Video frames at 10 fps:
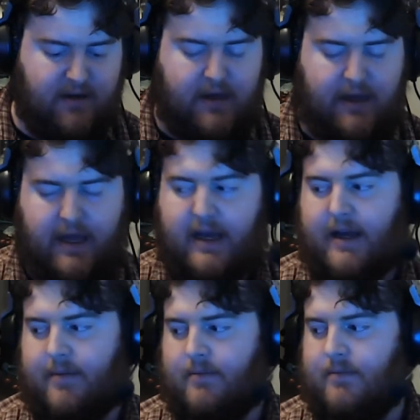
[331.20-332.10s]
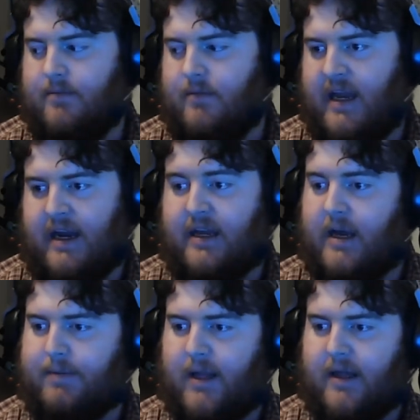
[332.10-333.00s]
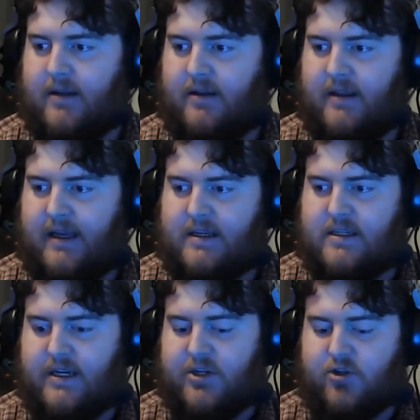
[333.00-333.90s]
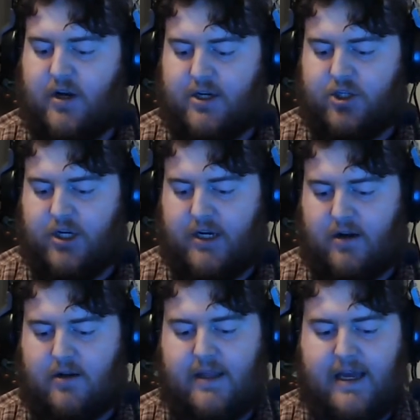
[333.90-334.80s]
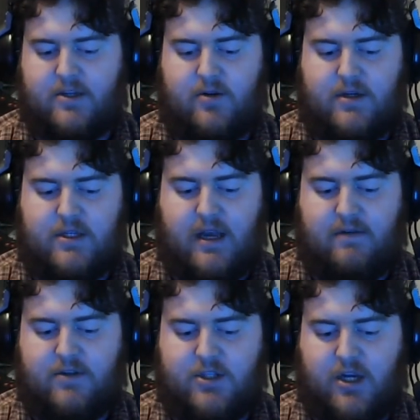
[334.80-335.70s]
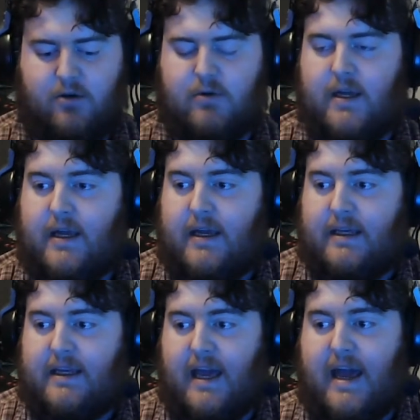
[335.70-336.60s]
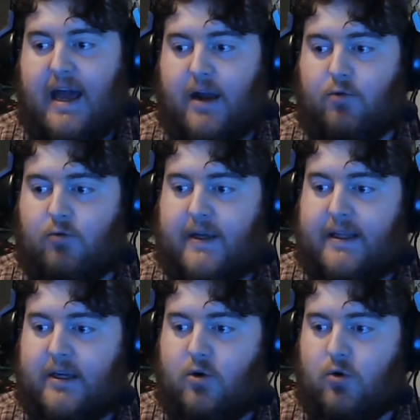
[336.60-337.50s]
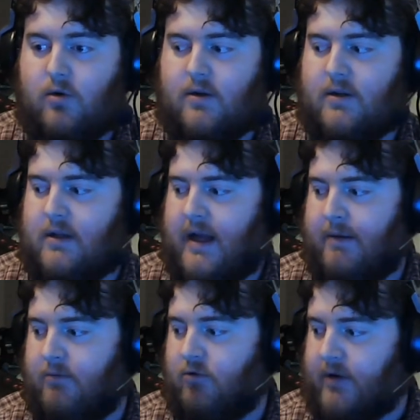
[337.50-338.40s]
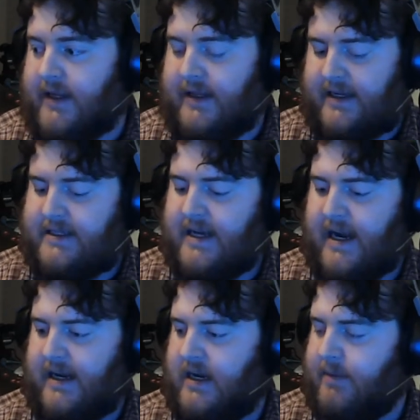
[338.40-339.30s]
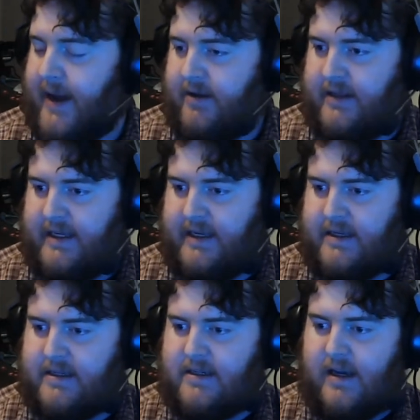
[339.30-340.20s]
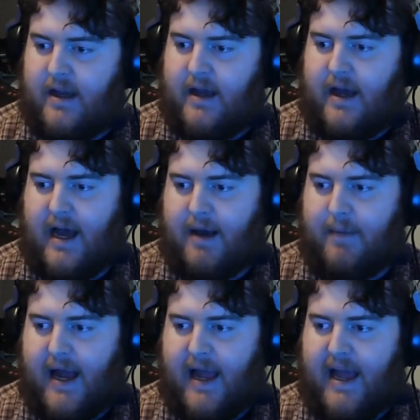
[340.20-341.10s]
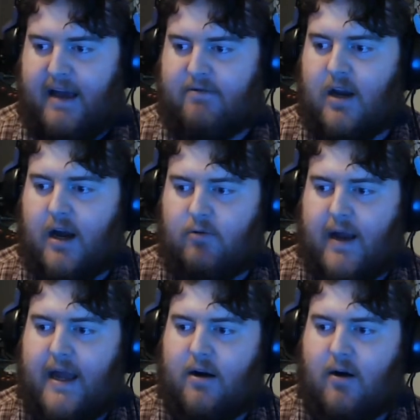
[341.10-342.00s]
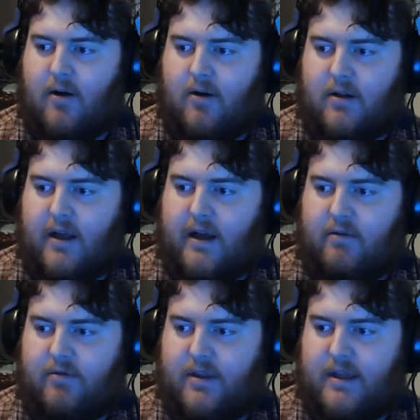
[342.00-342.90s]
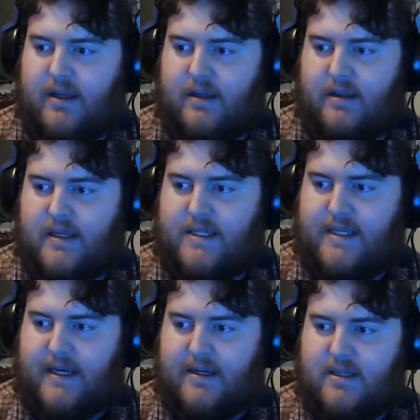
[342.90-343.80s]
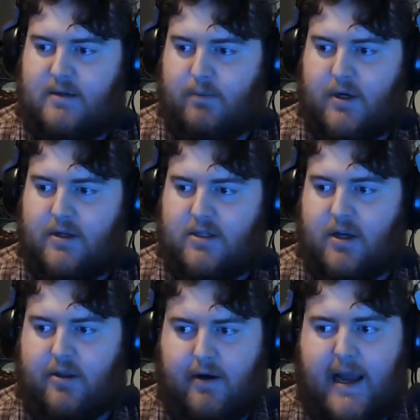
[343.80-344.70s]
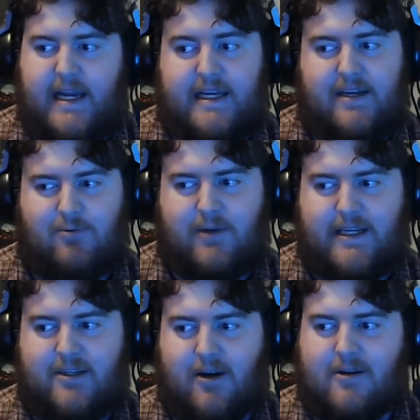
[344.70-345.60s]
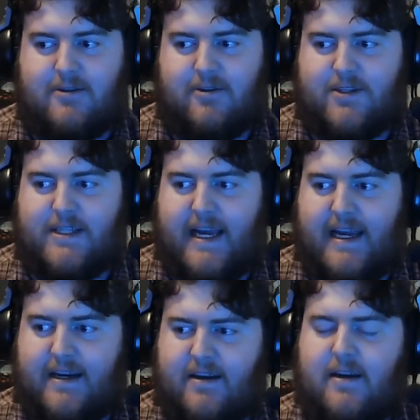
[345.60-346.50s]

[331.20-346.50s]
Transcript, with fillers: um, and a couple other things, an introduction, and all that sort of stuff. So yeah, really cool. I'm really excited about these. Um, I have not read all of the the six books, although I did read Dark Crusade